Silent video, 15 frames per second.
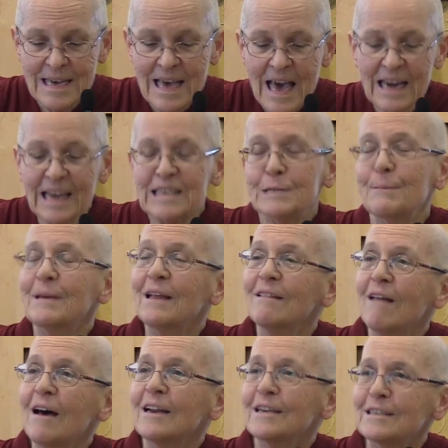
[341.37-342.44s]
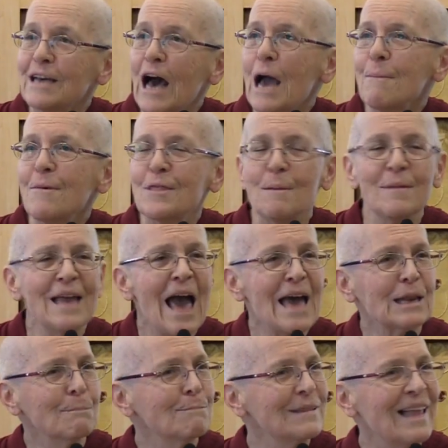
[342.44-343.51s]
And I spent a lot of time with them and I
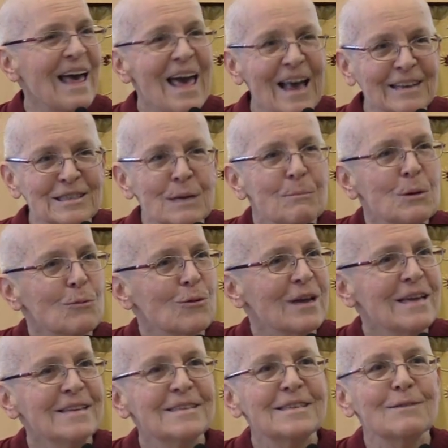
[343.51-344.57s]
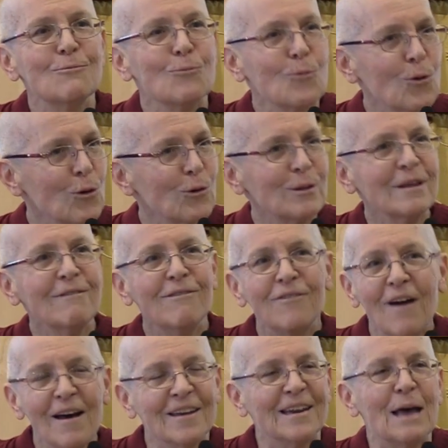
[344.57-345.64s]
had a blast. I mean, we were into worldly
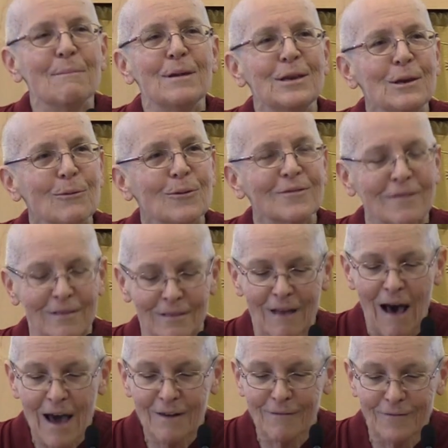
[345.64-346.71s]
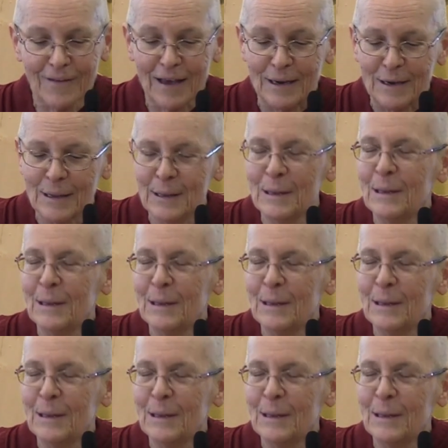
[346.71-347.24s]
fun. I mean, it was a lot of fun.